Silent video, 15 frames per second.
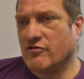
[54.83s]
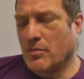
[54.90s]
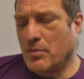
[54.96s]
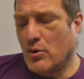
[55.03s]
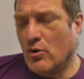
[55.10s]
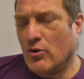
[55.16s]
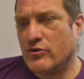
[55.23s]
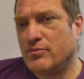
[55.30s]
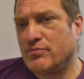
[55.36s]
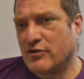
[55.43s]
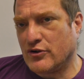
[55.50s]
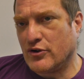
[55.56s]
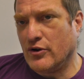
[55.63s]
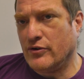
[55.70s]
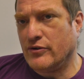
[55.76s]
reports
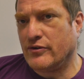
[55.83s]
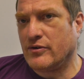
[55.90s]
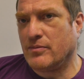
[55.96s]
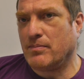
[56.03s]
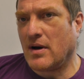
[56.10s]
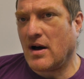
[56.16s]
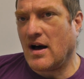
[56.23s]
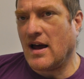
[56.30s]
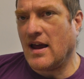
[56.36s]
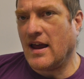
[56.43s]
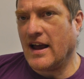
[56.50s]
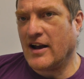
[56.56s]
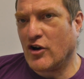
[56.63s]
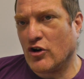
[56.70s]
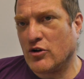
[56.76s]
produced by
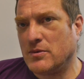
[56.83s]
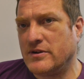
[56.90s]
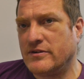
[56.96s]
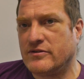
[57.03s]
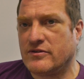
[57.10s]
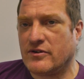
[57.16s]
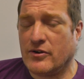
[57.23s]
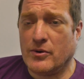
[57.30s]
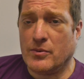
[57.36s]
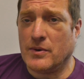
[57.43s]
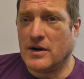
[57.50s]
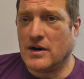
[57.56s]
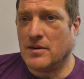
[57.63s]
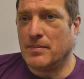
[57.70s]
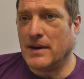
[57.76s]
economists who
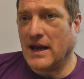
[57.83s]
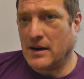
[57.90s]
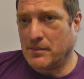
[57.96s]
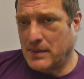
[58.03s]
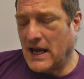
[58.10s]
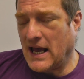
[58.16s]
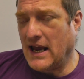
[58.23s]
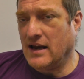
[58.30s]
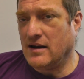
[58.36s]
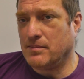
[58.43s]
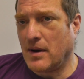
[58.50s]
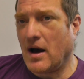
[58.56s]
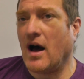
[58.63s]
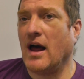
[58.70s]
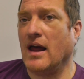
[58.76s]
were being paid
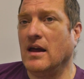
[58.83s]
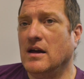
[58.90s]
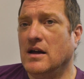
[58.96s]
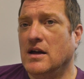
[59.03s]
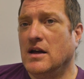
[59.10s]
by